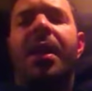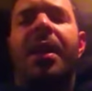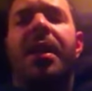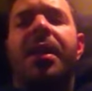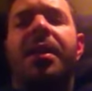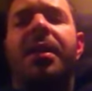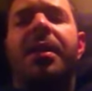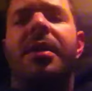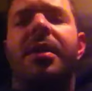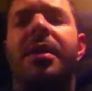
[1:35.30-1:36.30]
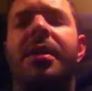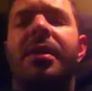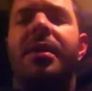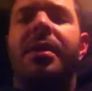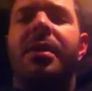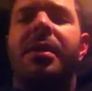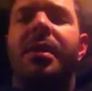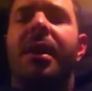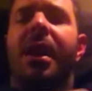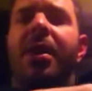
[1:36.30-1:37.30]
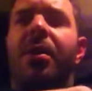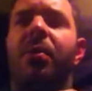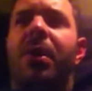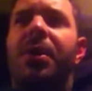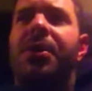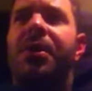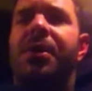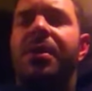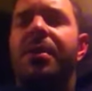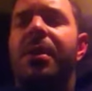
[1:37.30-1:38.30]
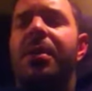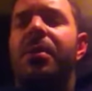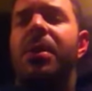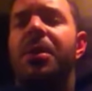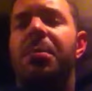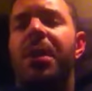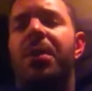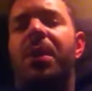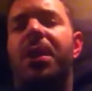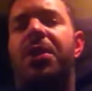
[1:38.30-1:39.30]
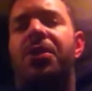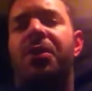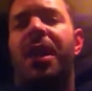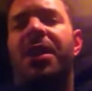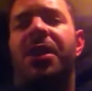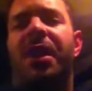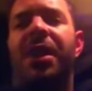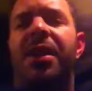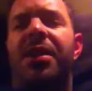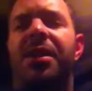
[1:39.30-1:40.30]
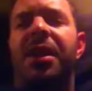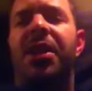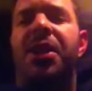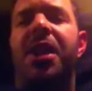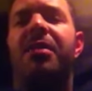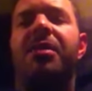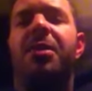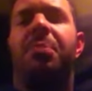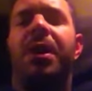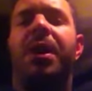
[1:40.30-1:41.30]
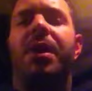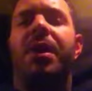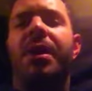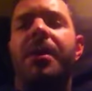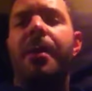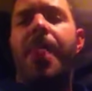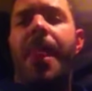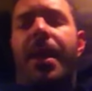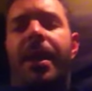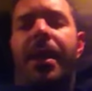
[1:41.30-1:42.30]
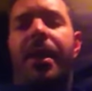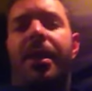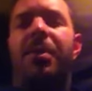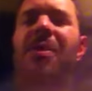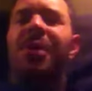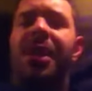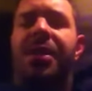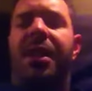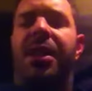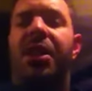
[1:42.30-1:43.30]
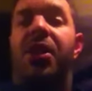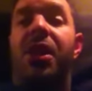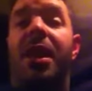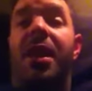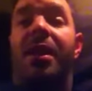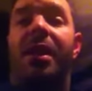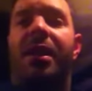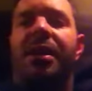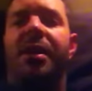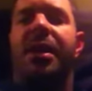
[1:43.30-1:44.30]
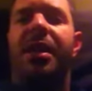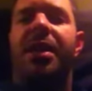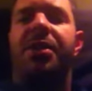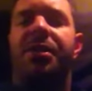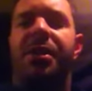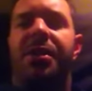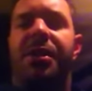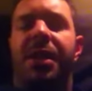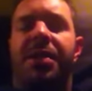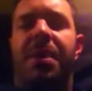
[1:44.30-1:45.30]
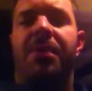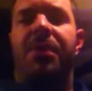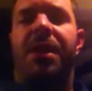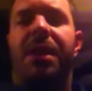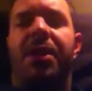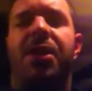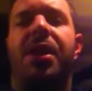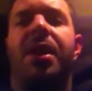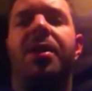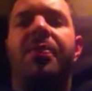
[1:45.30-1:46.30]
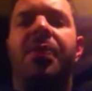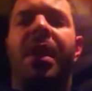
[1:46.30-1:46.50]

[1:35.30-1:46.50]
and what's been quite strange, like this year has been, well, not necessarily this year, like the last sort of 6 months of this year,